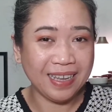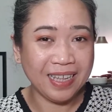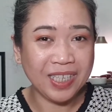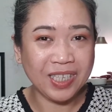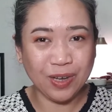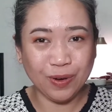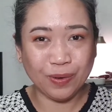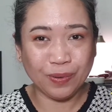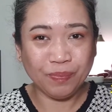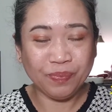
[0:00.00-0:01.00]
So,
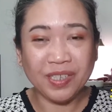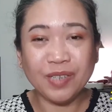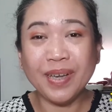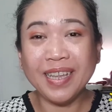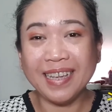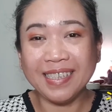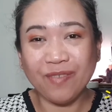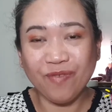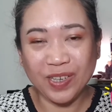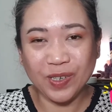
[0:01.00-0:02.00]
till my next
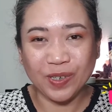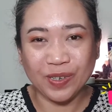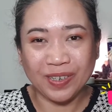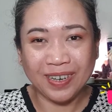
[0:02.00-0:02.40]
adventure,